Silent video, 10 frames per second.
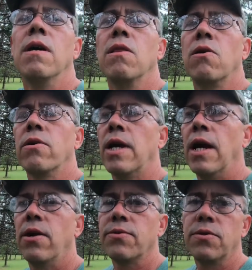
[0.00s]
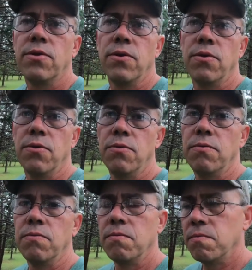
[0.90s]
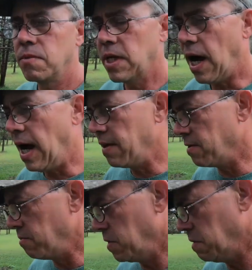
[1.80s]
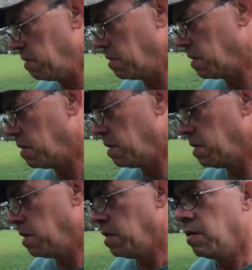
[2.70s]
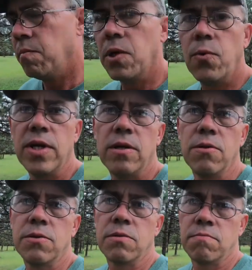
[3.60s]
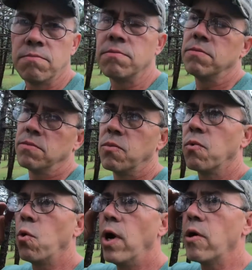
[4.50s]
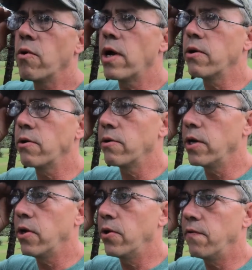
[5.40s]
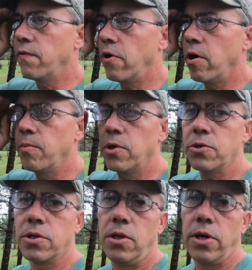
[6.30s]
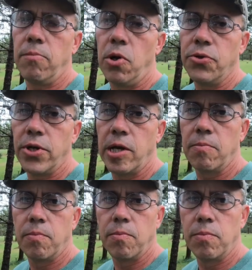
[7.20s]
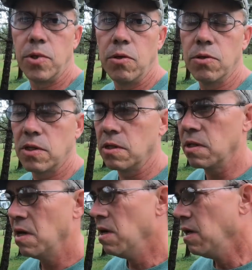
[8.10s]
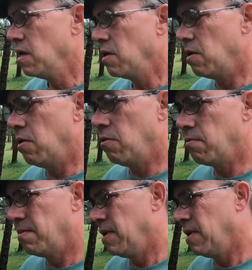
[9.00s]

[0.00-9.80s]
learn how to tie them. But we use them quite regularly on the farm, and there's a lot of multi uses. You know,